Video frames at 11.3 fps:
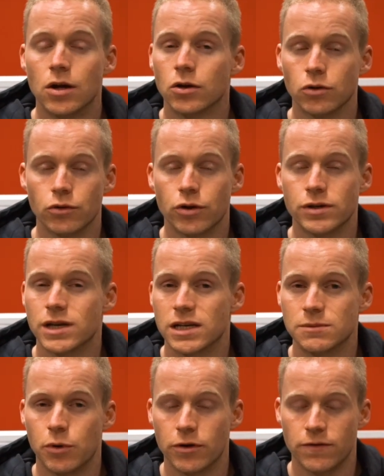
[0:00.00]
glucose
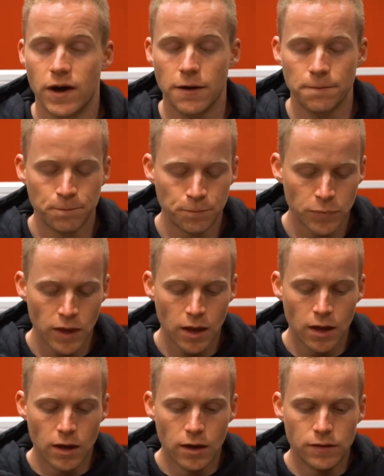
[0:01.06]
as body fat.
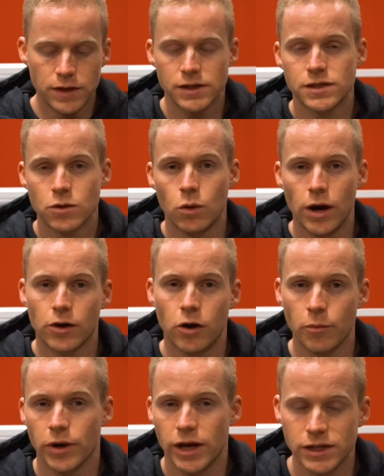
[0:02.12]
This is quite a
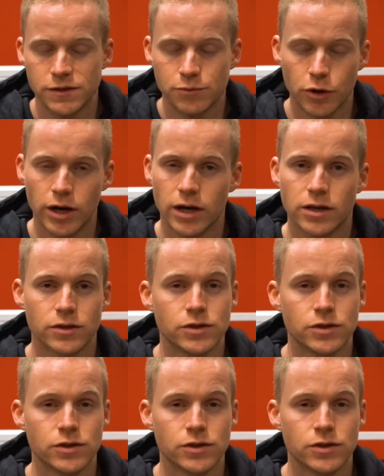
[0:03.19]
comprehensive product.